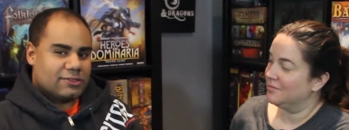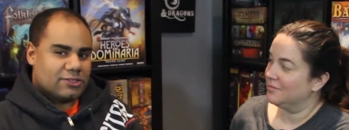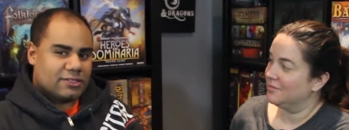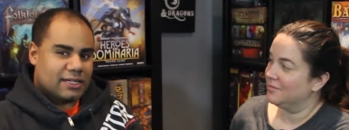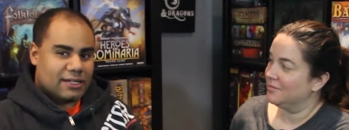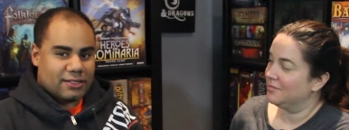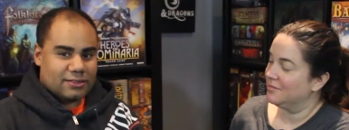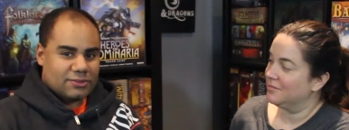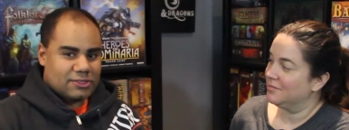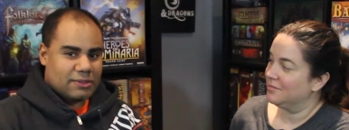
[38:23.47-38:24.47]
Speaker 1: It's just like
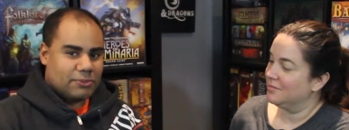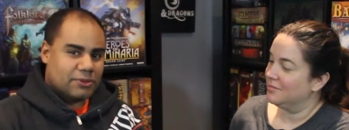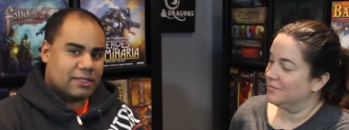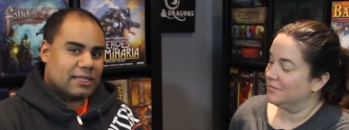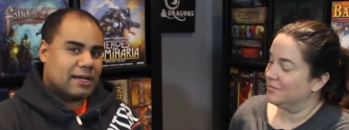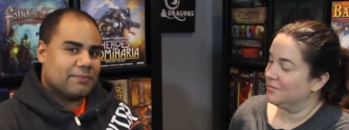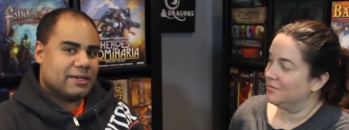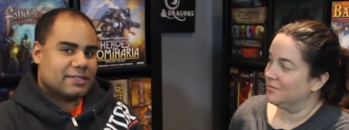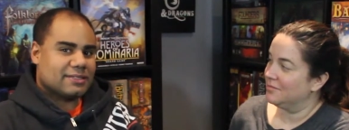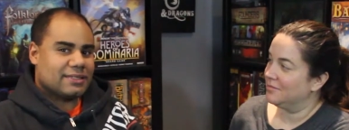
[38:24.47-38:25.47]
a simple thing that I
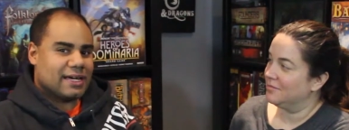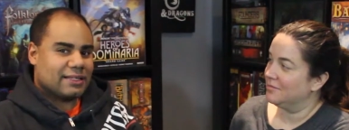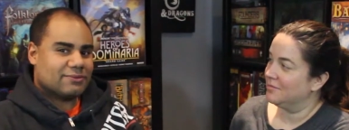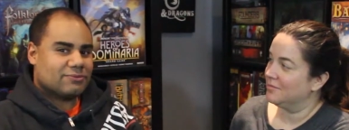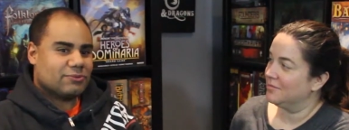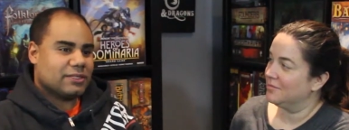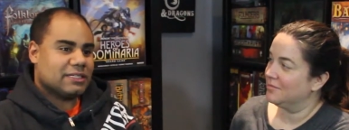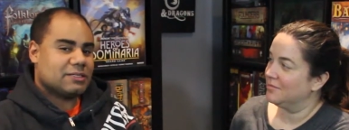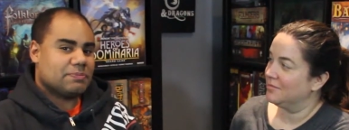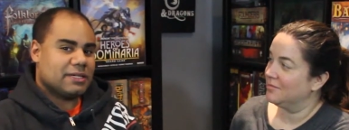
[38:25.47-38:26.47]
miss, and that
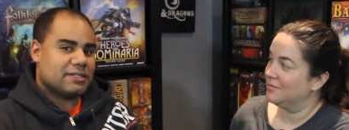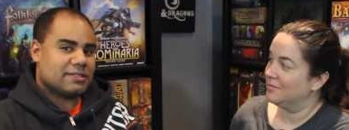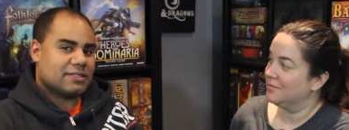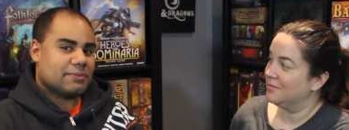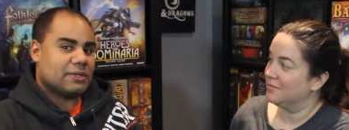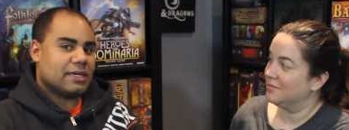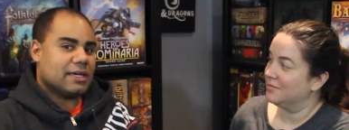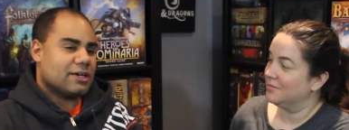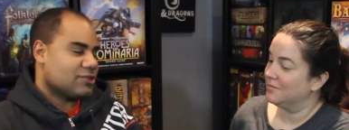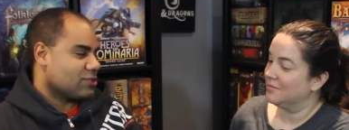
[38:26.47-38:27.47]
really speaks to some of
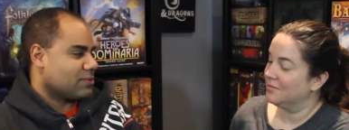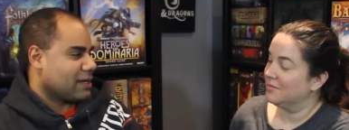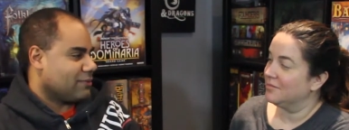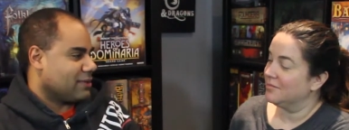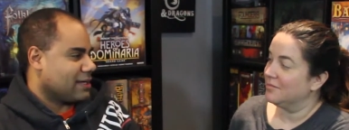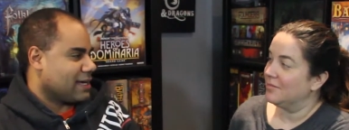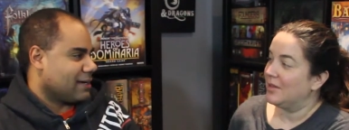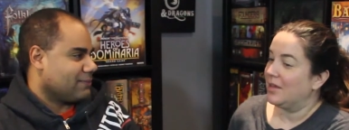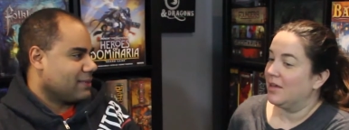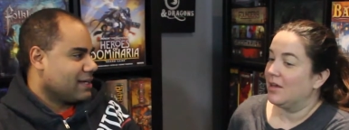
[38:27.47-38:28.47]
the issues we have with the
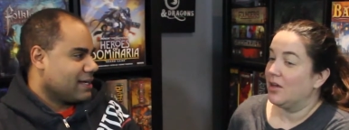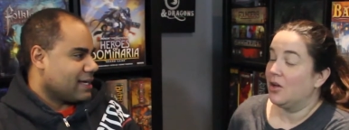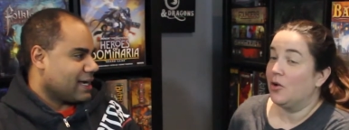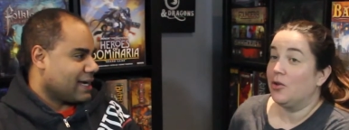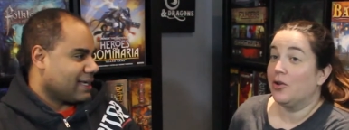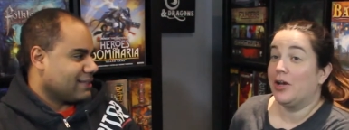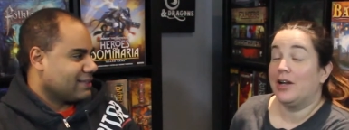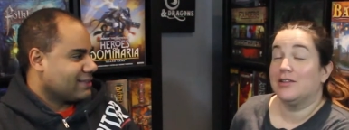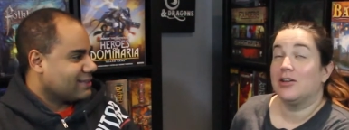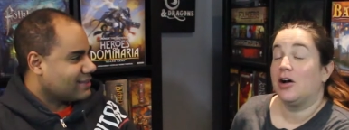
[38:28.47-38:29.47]
game. Oh, and you're
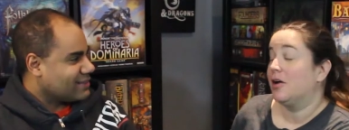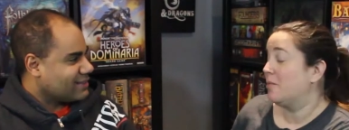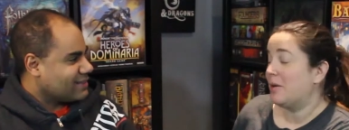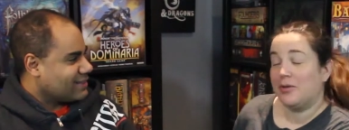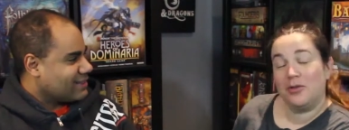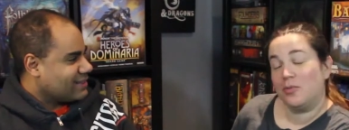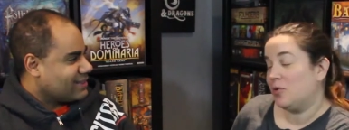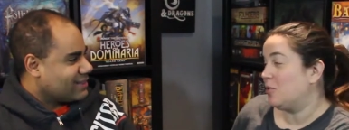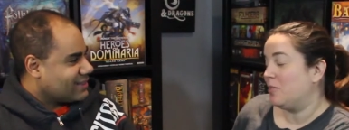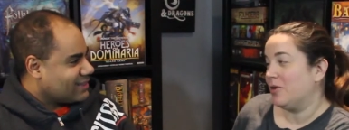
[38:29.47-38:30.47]
gonna
Speaker 2: talk about the
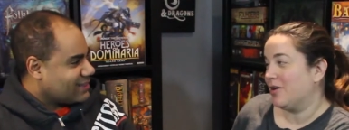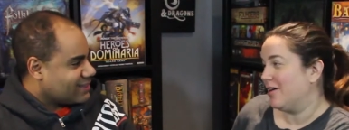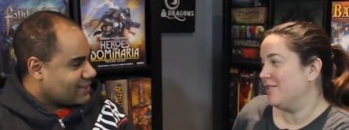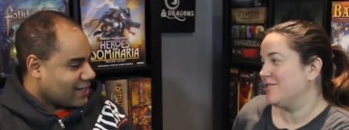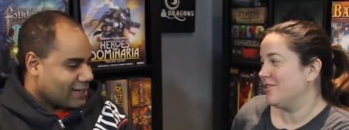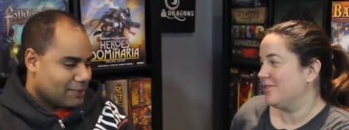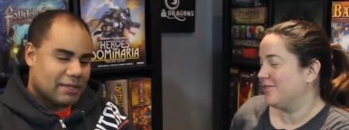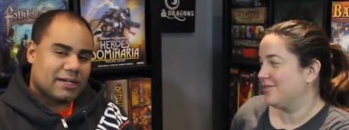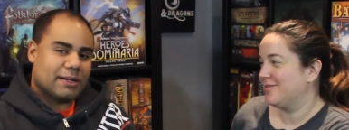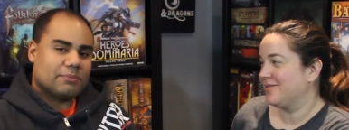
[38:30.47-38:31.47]
rule book, are no, you? No,
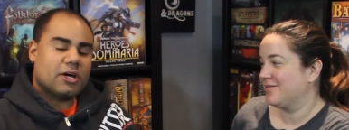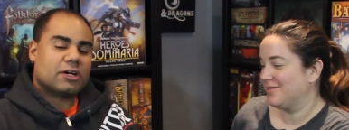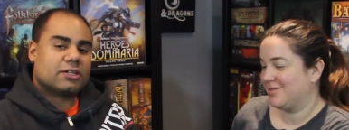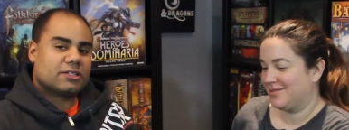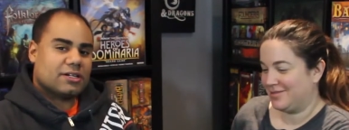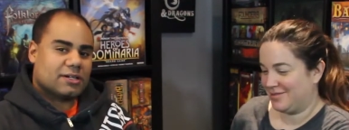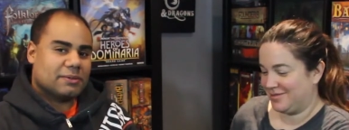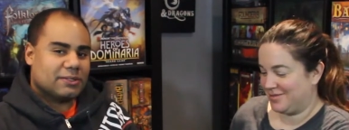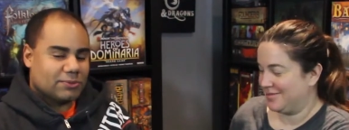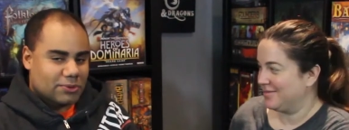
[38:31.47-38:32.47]
I'm not.
Speaker 1: I'm not gonna talk
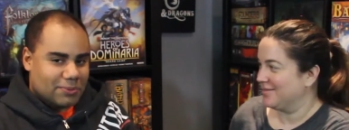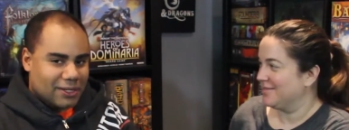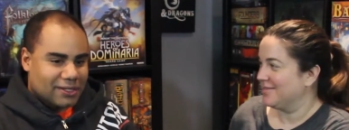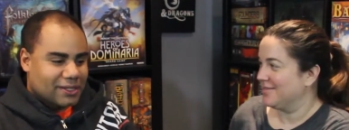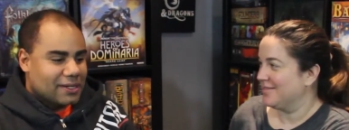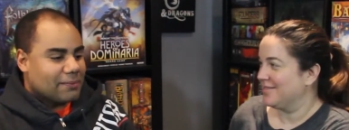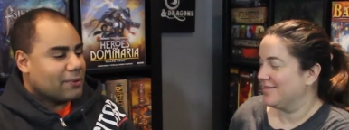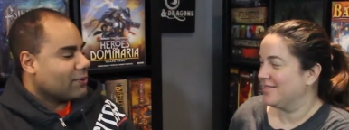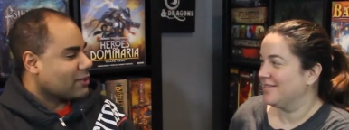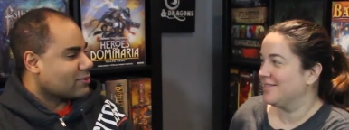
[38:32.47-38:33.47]
about the rule book.
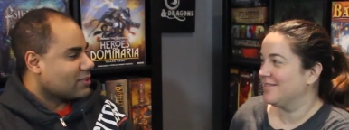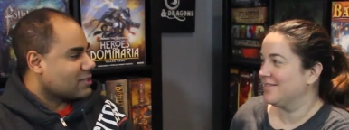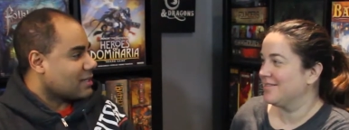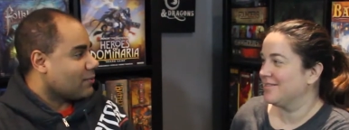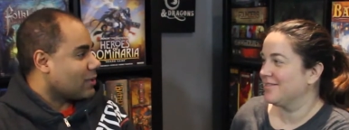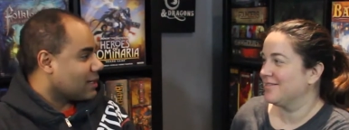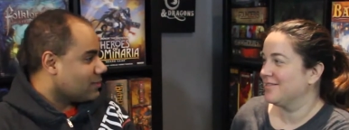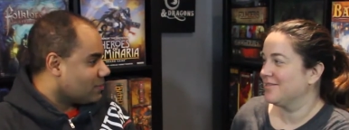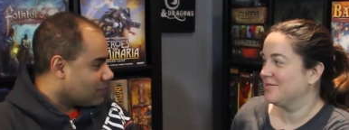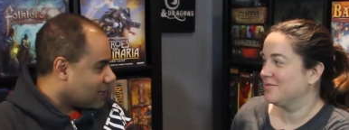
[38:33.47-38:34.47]
But what I was gonna say, what I do